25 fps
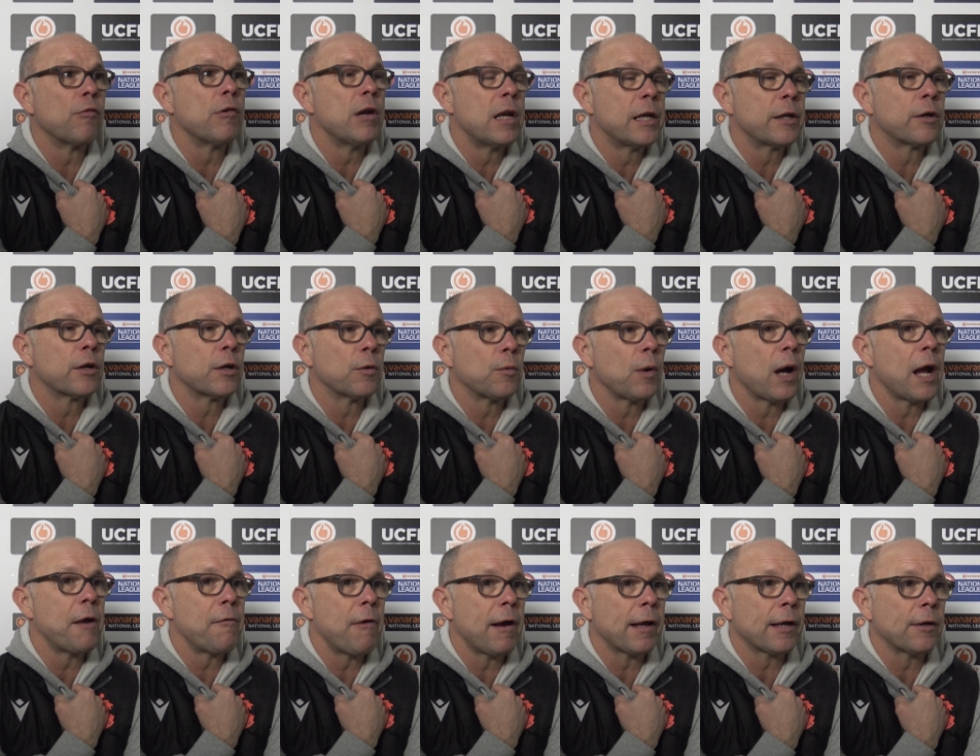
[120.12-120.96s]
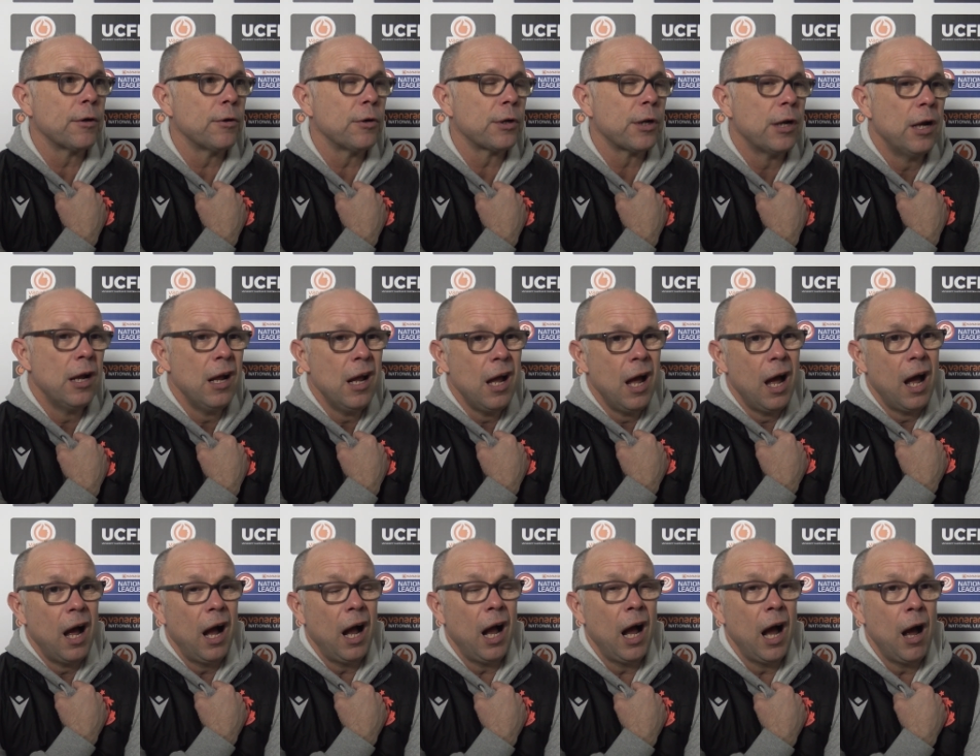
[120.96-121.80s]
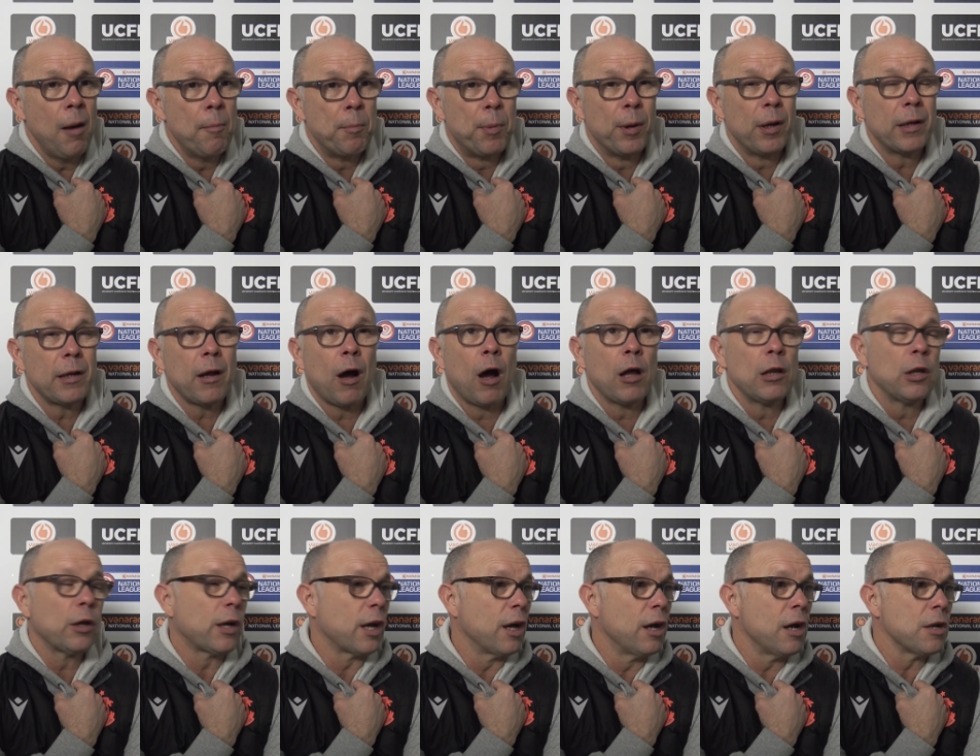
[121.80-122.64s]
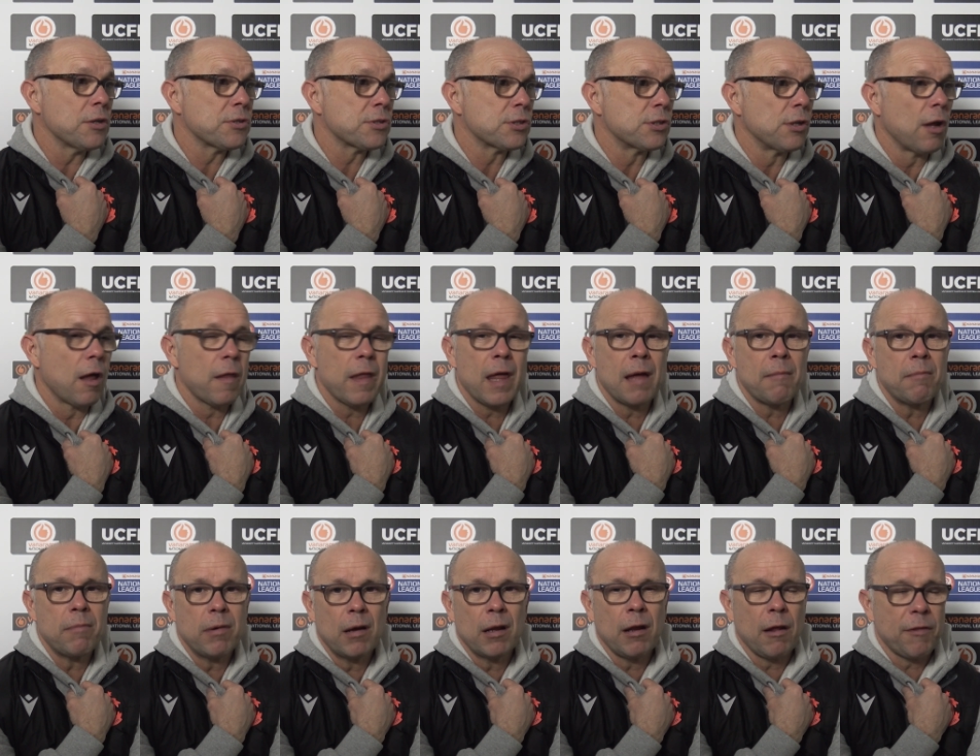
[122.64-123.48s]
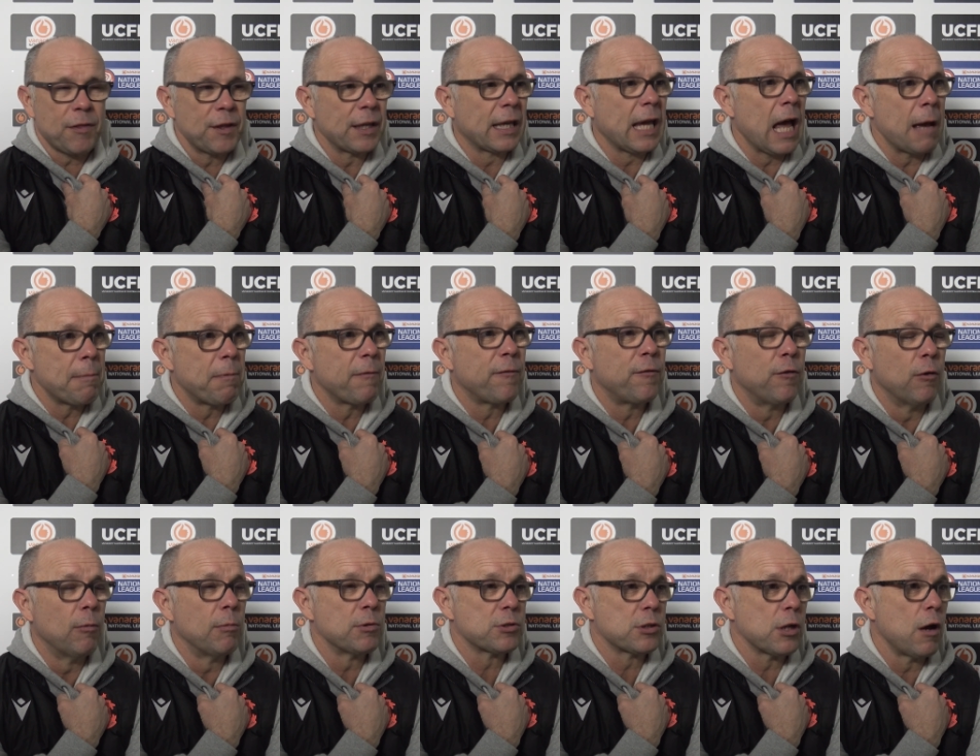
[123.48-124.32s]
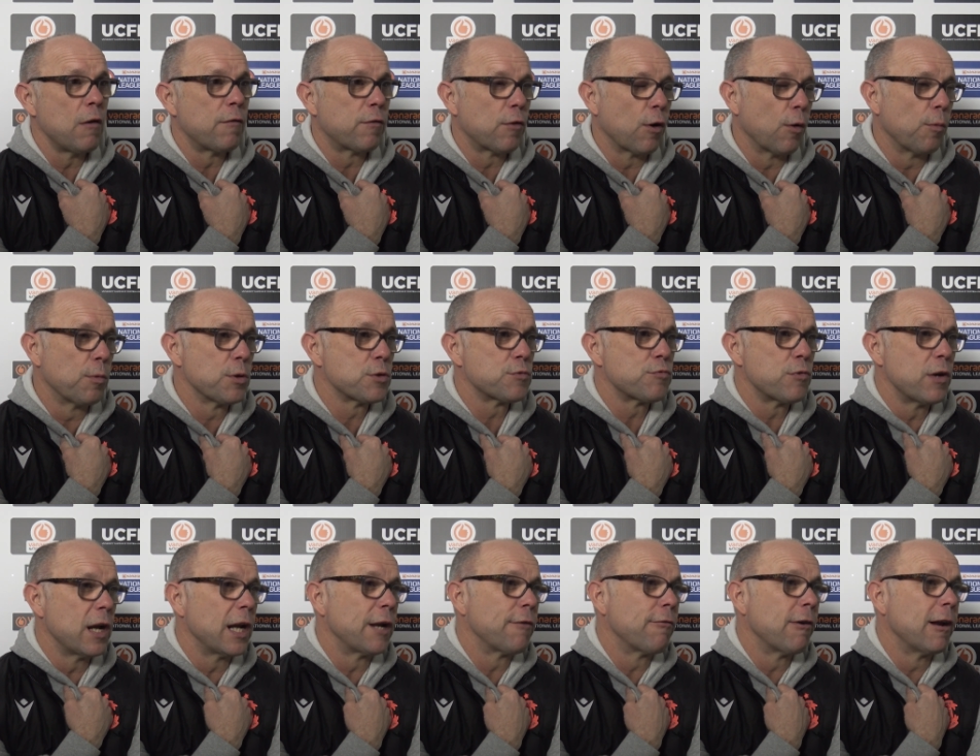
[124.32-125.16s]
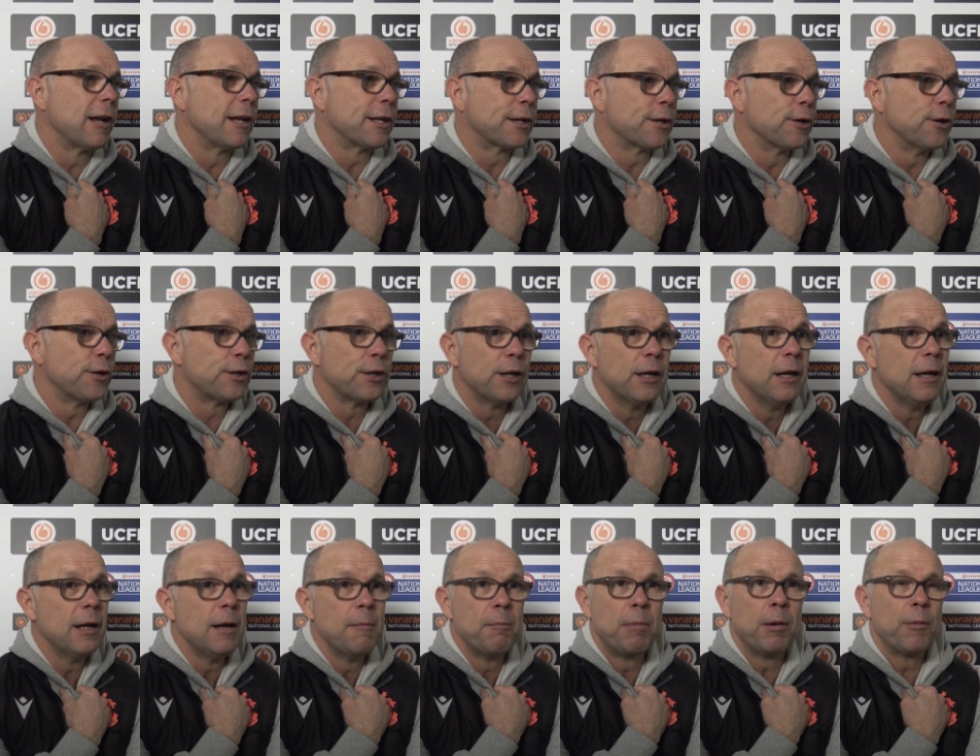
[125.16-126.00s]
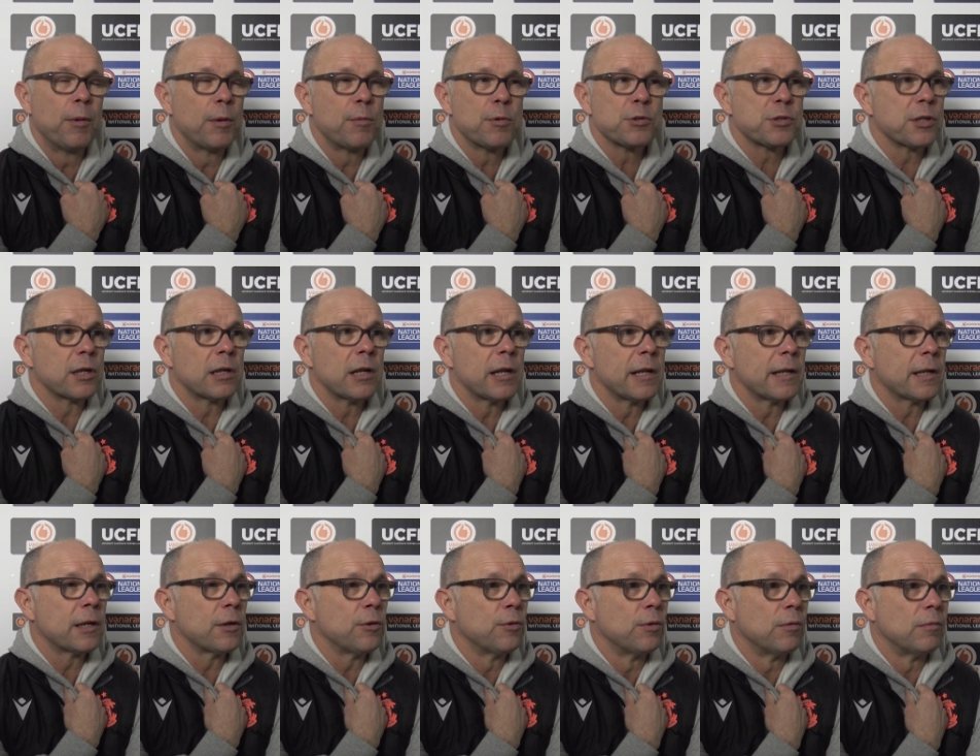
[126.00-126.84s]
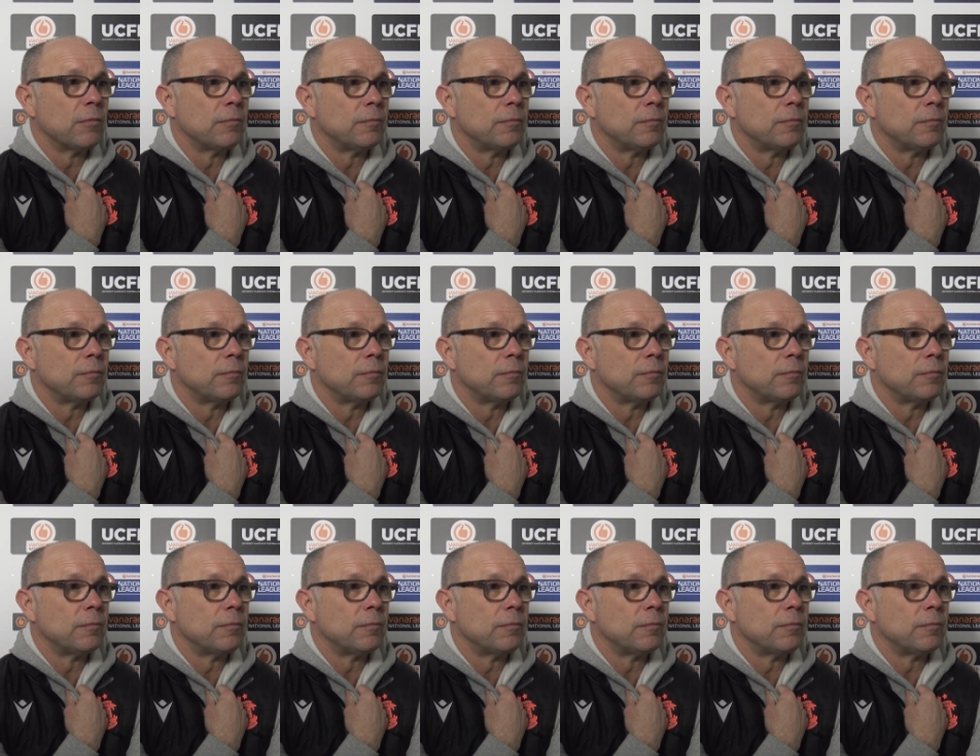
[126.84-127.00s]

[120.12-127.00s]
a really good away record. But I look at us, not them, and I think our performance overall was really, really good, but we wasn't clinical.